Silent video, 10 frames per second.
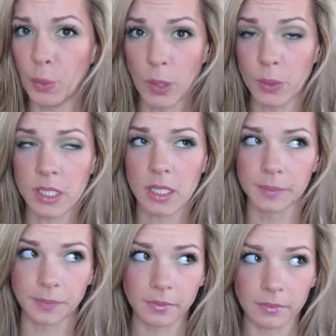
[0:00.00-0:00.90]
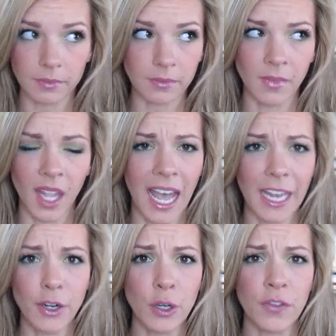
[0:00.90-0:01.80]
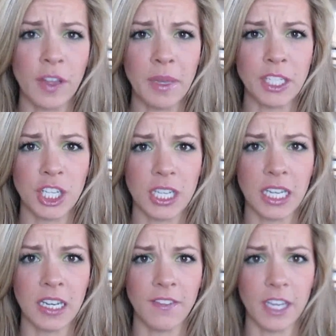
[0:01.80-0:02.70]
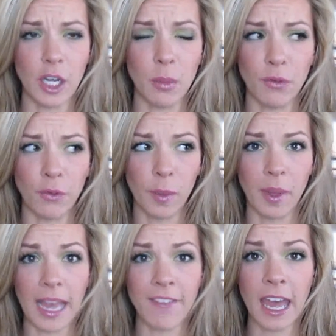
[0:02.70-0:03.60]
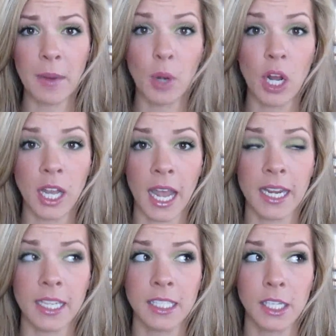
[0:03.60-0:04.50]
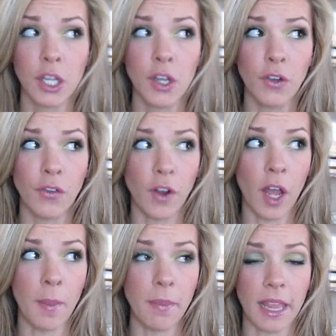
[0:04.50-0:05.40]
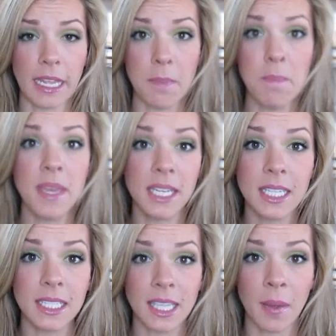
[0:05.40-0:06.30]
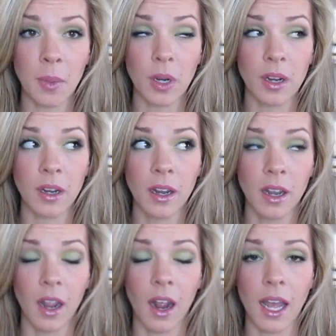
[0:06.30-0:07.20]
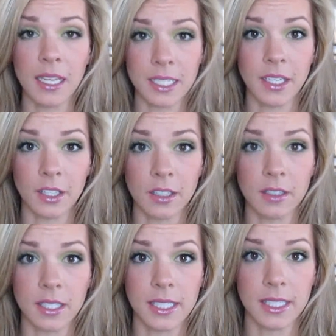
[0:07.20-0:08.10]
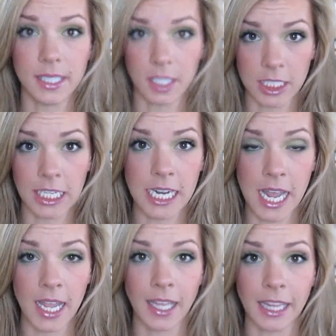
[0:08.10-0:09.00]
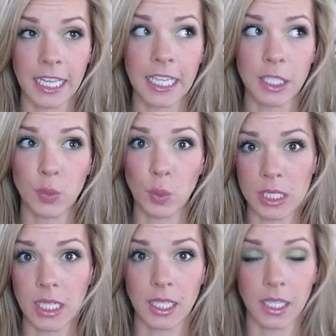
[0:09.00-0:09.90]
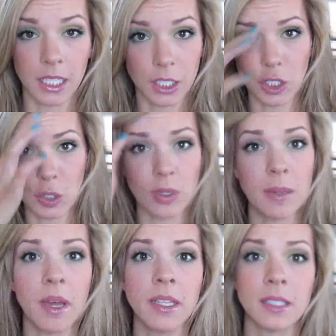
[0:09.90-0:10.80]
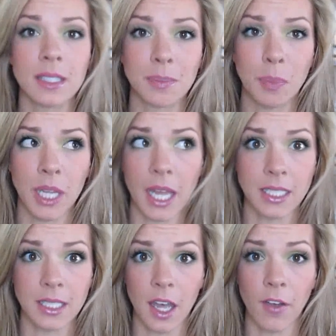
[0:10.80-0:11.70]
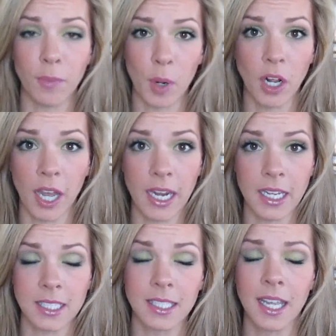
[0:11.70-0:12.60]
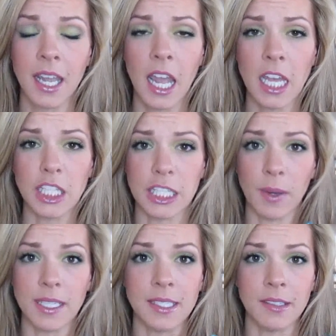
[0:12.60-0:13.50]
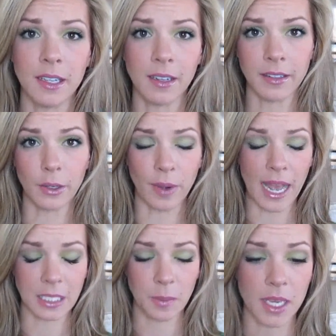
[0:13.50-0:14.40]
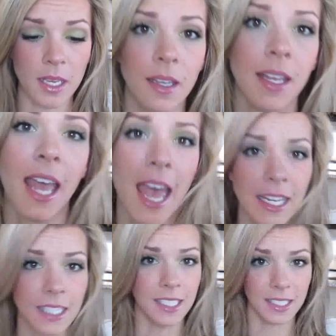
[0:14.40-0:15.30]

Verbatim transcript: Gross. I don't know if I mentioned it in a video before, but I've had bronchitis from like mid-December until still today. Like, it's ridiculous. Three months plus of bronchitis. So I still get a little raspy and it's